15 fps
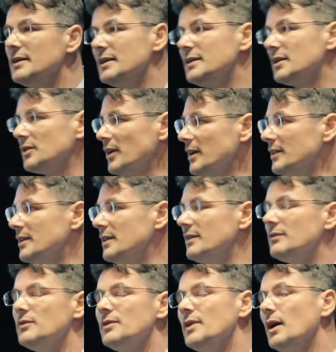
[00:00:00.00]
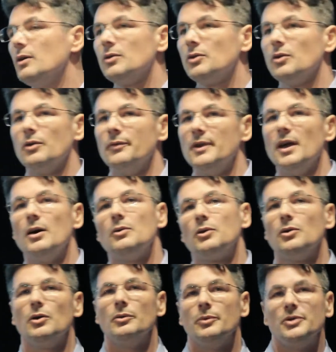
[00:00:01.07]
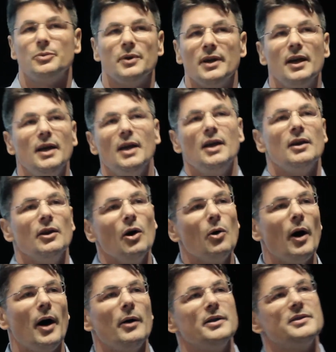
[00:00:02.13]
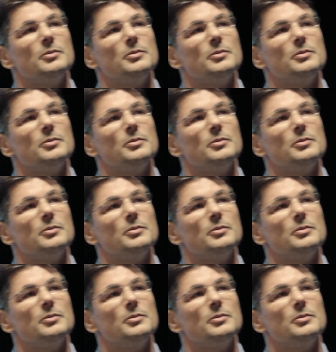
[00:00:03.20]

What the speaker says: integrated, even with our code, but we know how it's